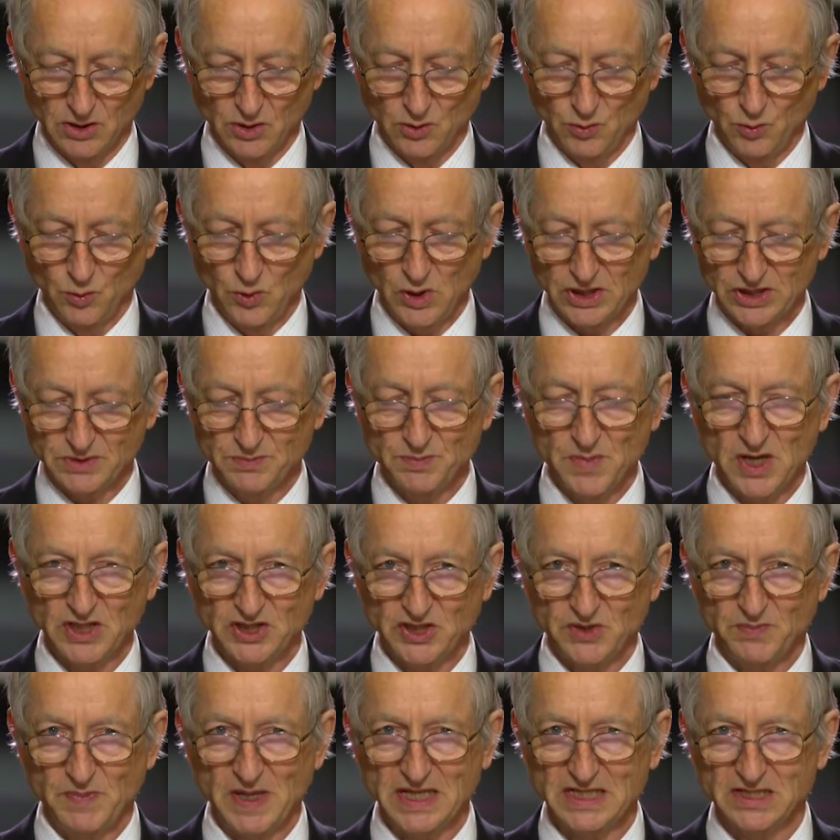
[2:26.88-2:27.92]
worked
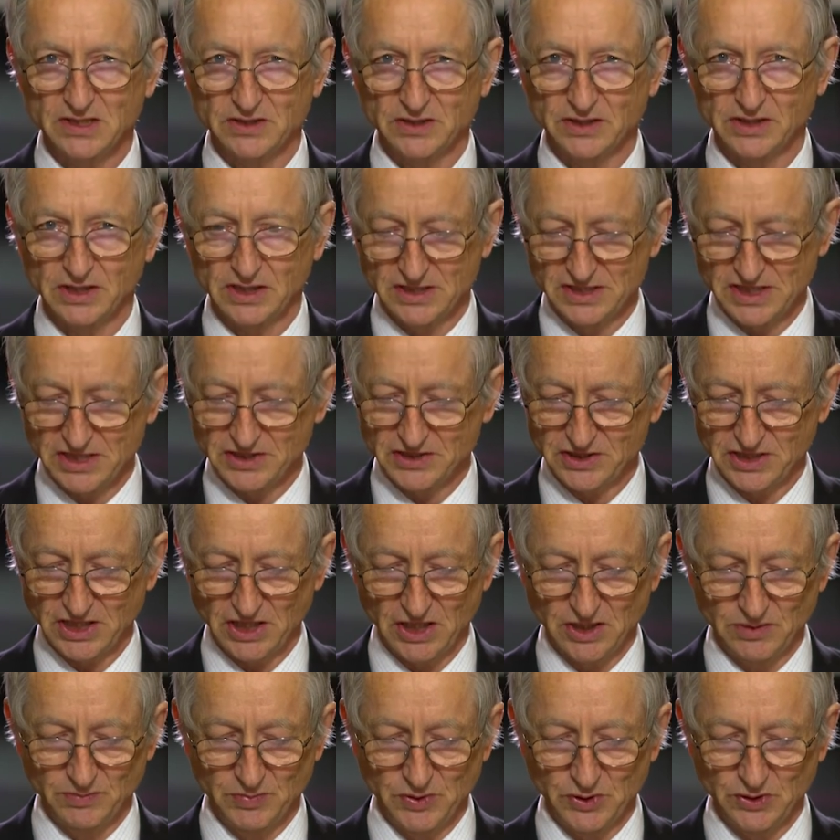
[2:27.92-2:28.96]
much better than existing
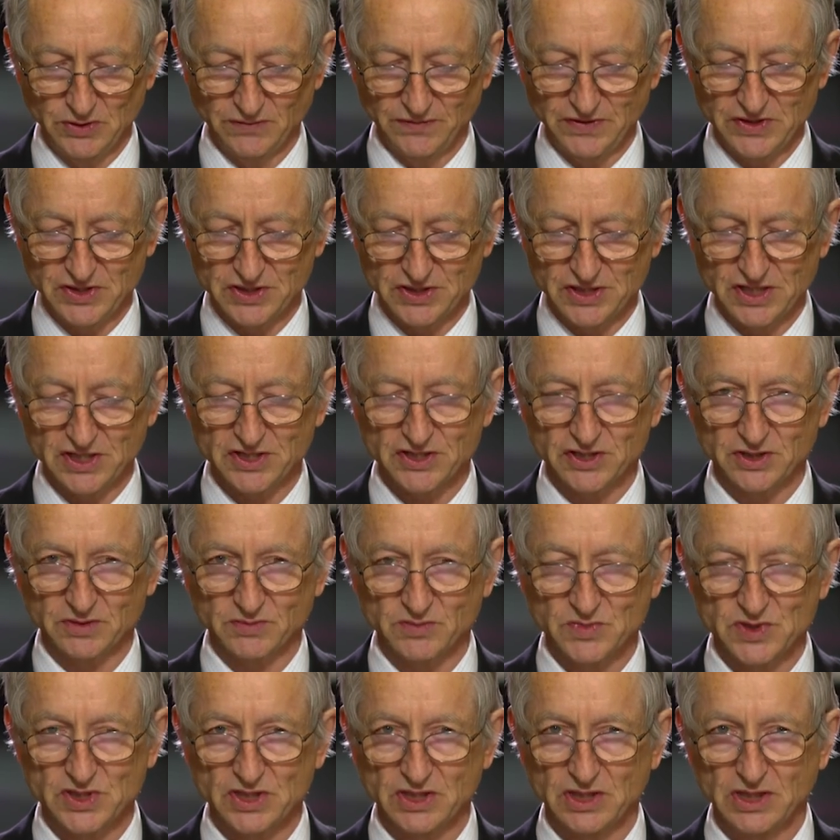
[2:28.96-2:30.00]
computer vision
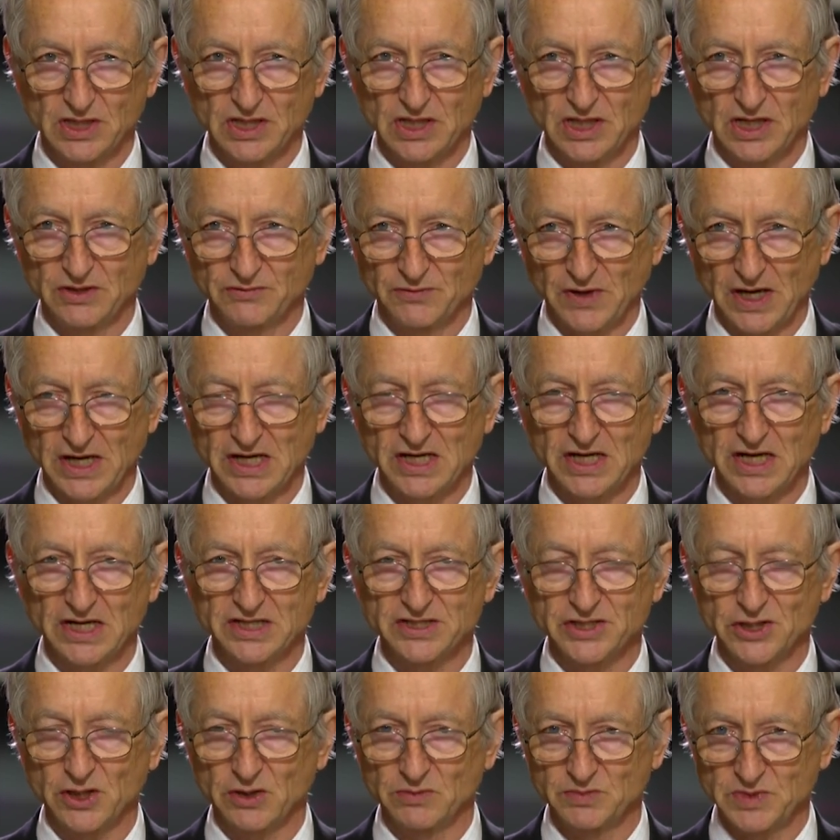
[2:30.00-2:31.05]
systems at
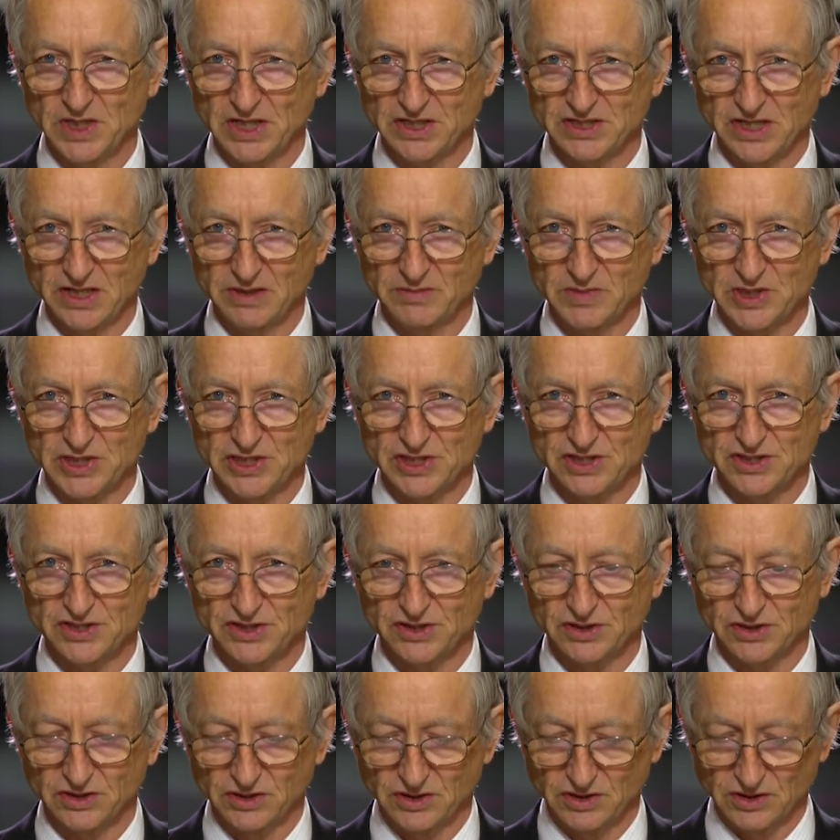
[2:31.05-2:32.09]
recognizing objects and images.